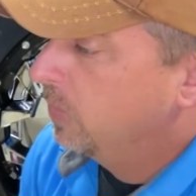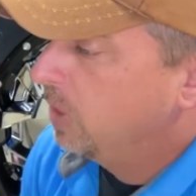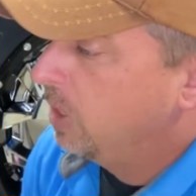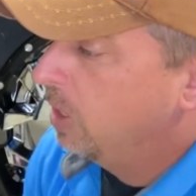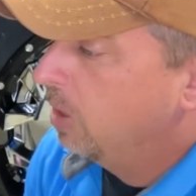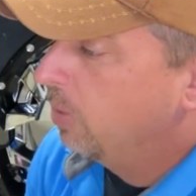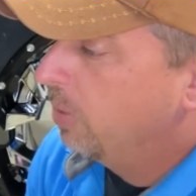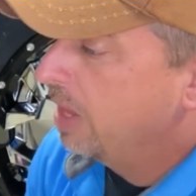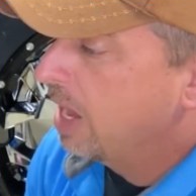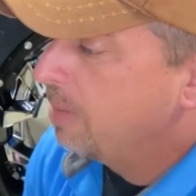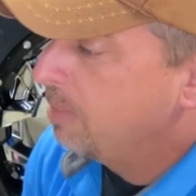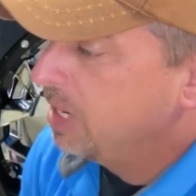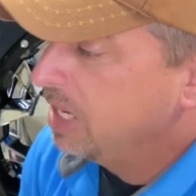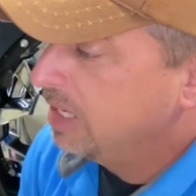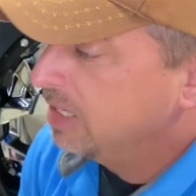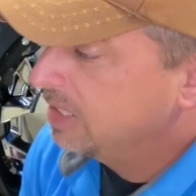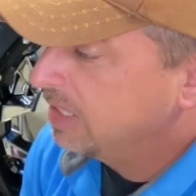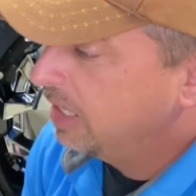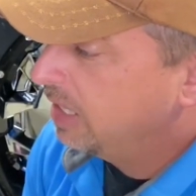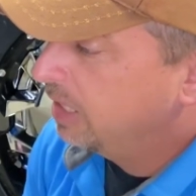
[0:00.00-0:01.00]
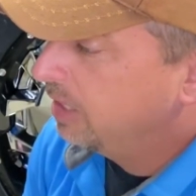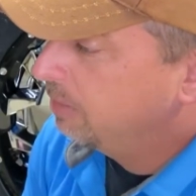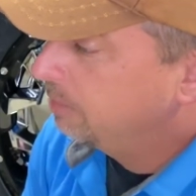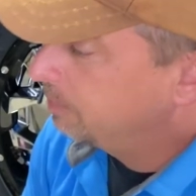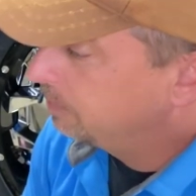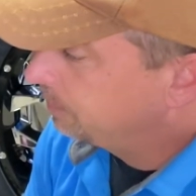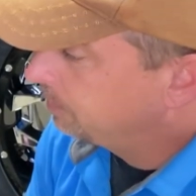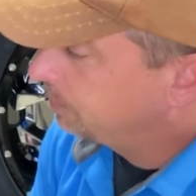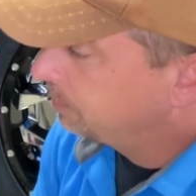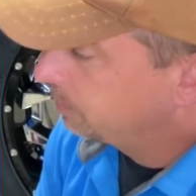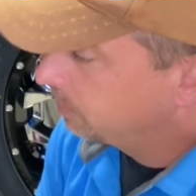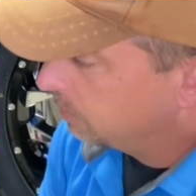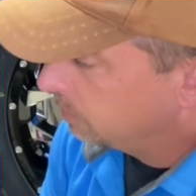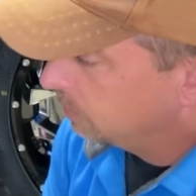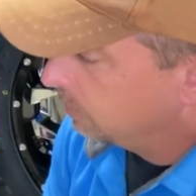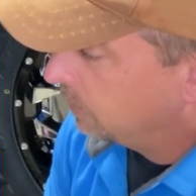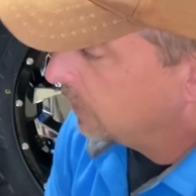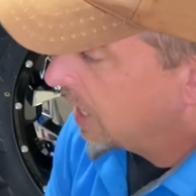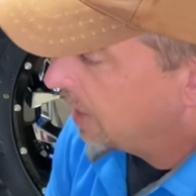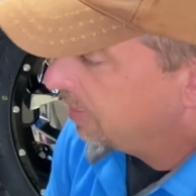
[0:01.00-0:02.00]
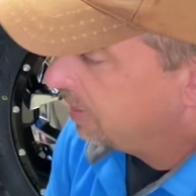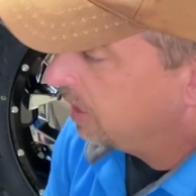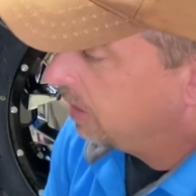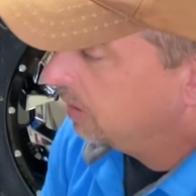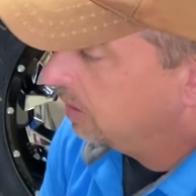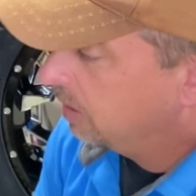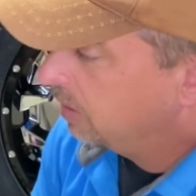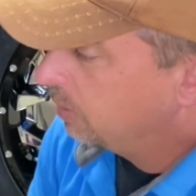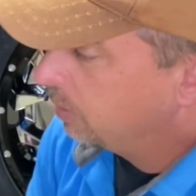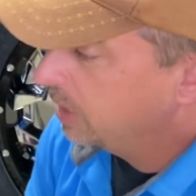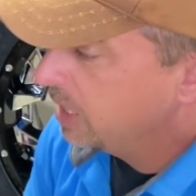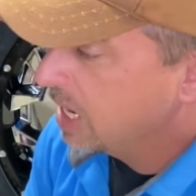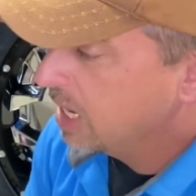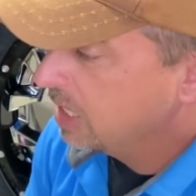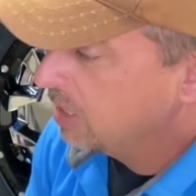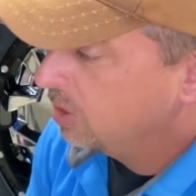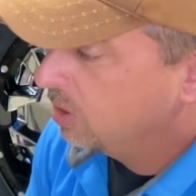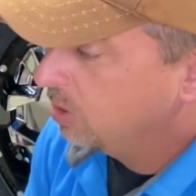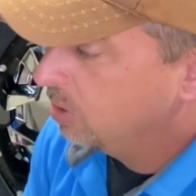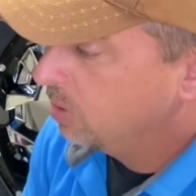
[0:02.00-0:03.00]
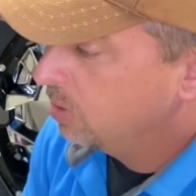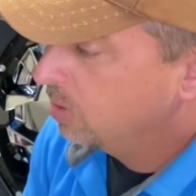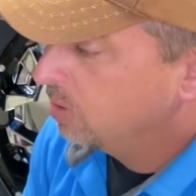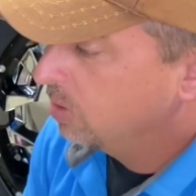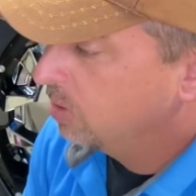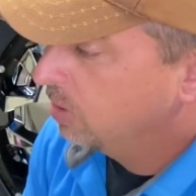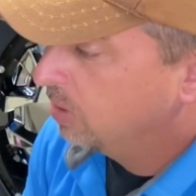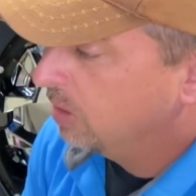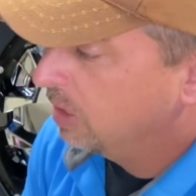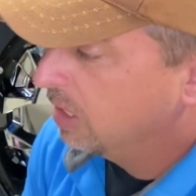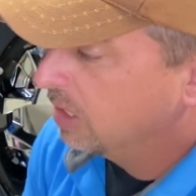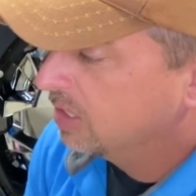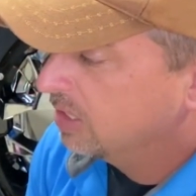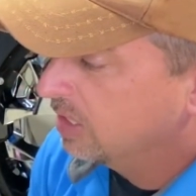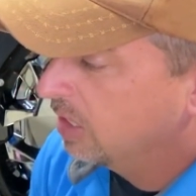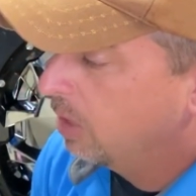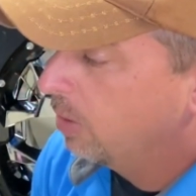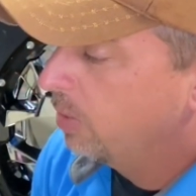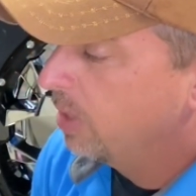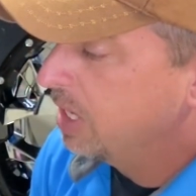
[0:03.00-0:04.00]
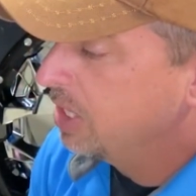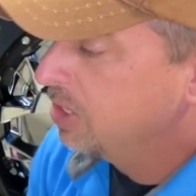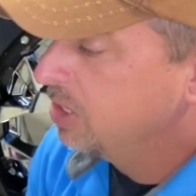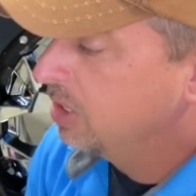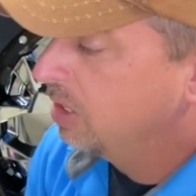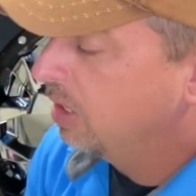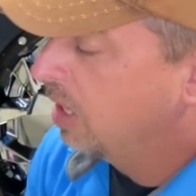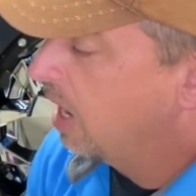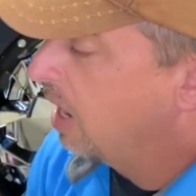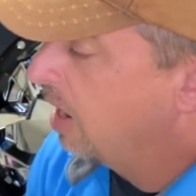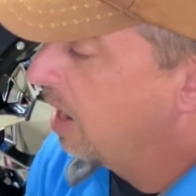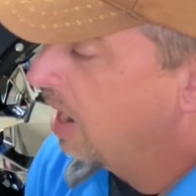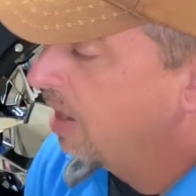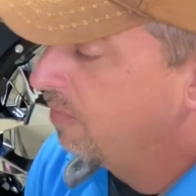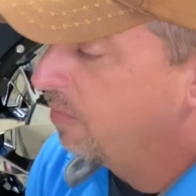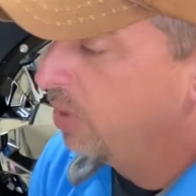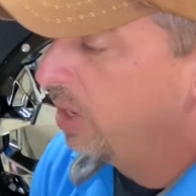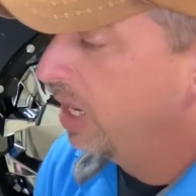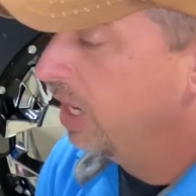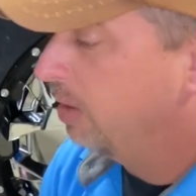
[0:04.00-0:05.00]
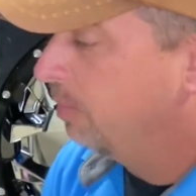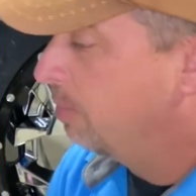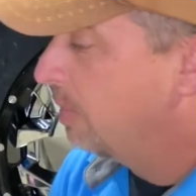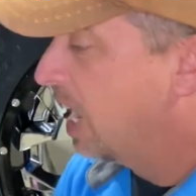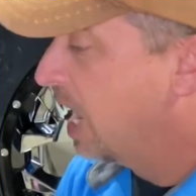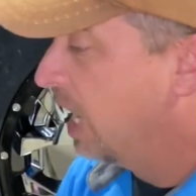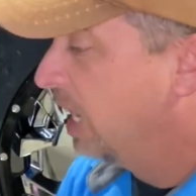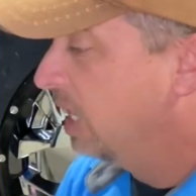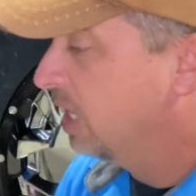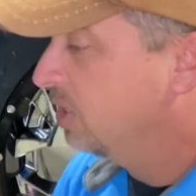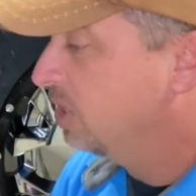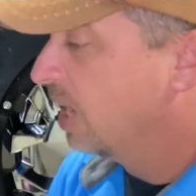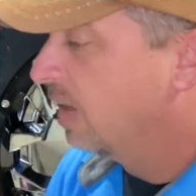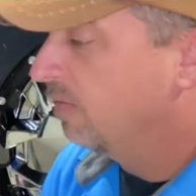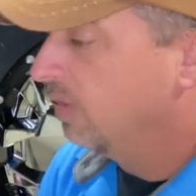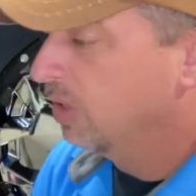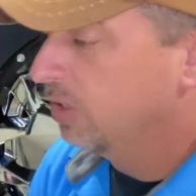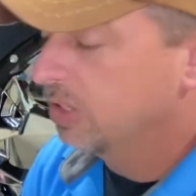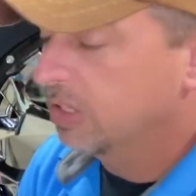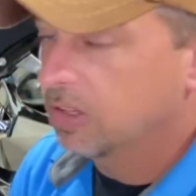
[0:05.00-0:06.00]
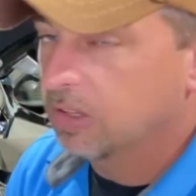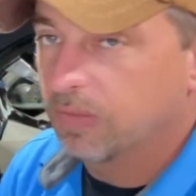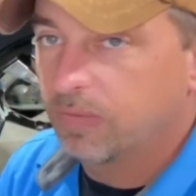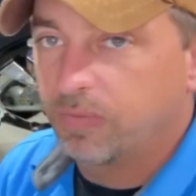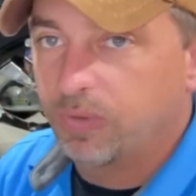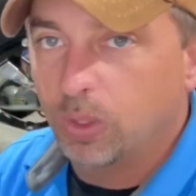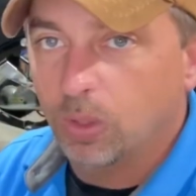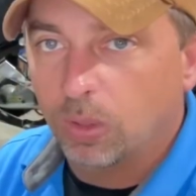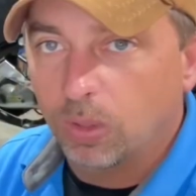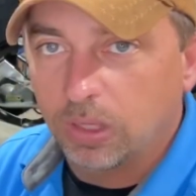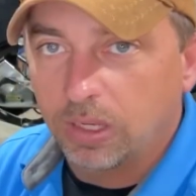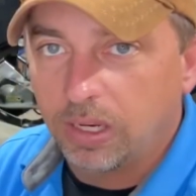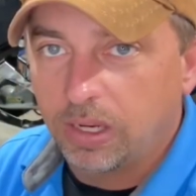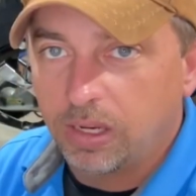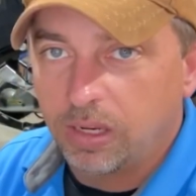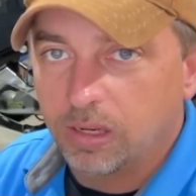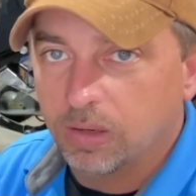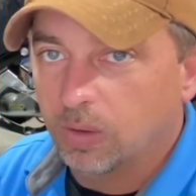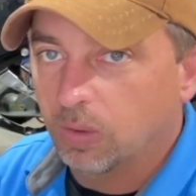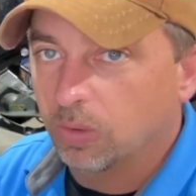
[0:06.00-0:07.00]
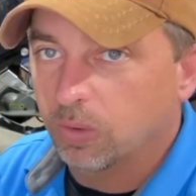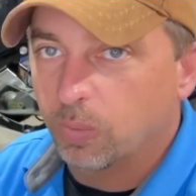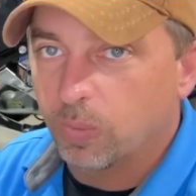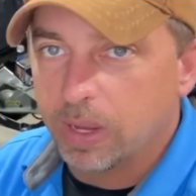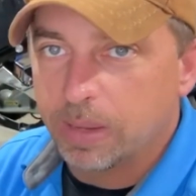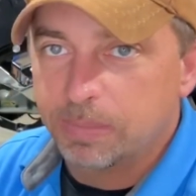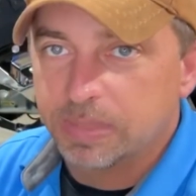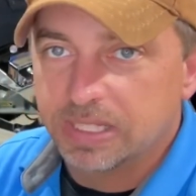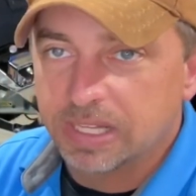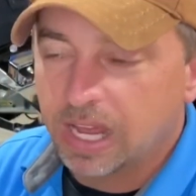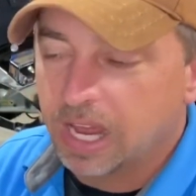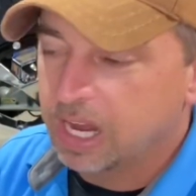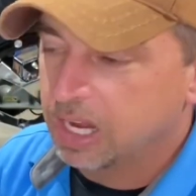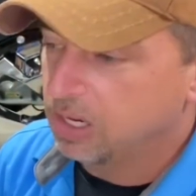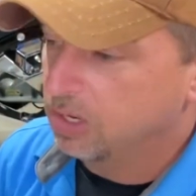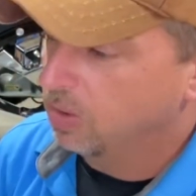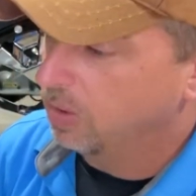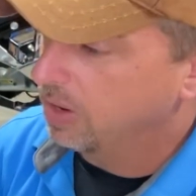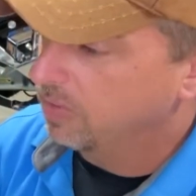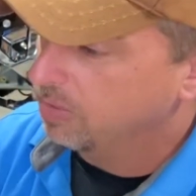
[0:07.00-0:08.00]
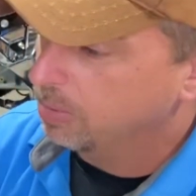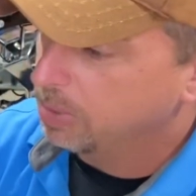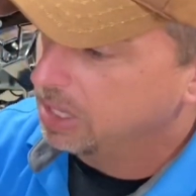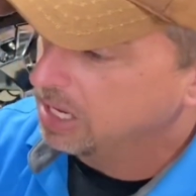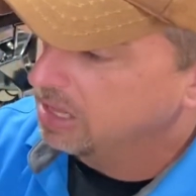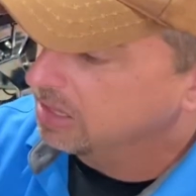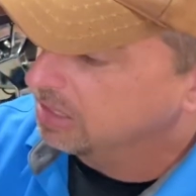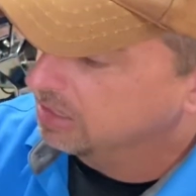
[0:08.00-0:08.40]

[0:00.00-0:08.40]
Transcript: that being said, I think the 392s, the acceleration, I've read mileage, I've looked at the Fuelie on the website, everybody that's